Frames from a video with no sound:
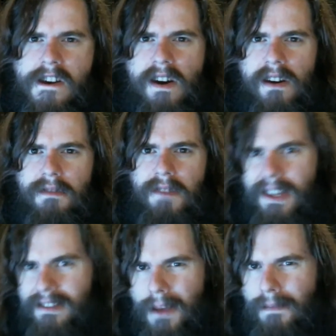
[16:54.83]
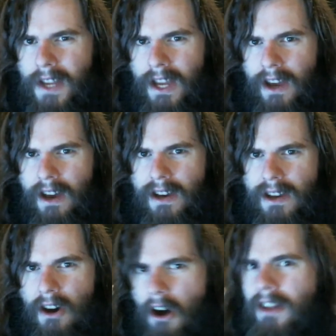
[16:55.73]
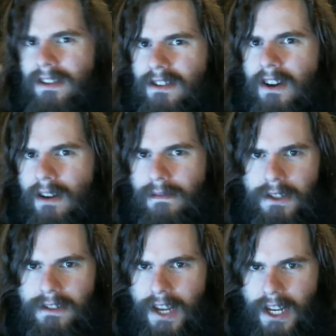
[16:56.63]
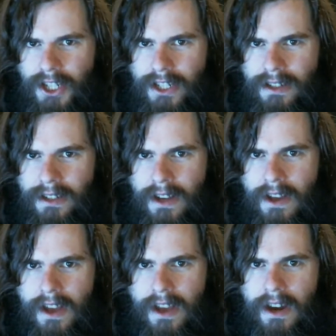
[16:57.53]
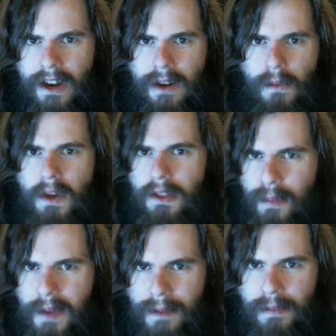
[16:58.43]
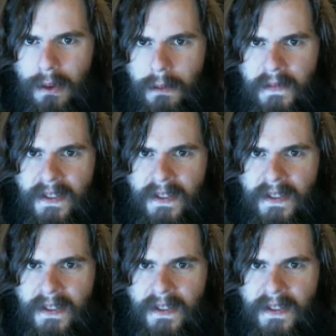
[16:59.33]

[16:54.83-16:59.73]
of accepting an honest conversation uh, with people.